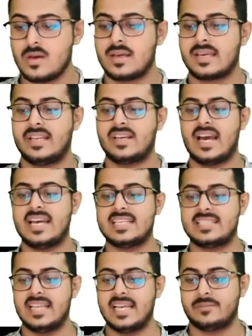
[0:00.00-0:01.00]
Can you guys
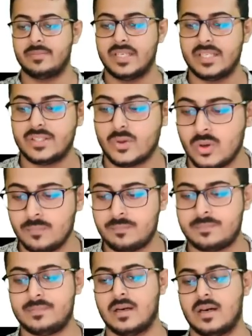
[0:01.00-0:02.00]
let me know
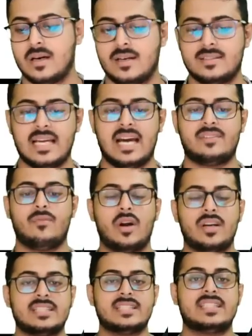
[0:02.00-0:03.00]
that
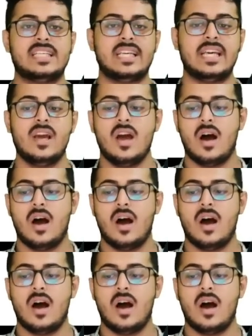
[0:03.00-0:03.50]
what is the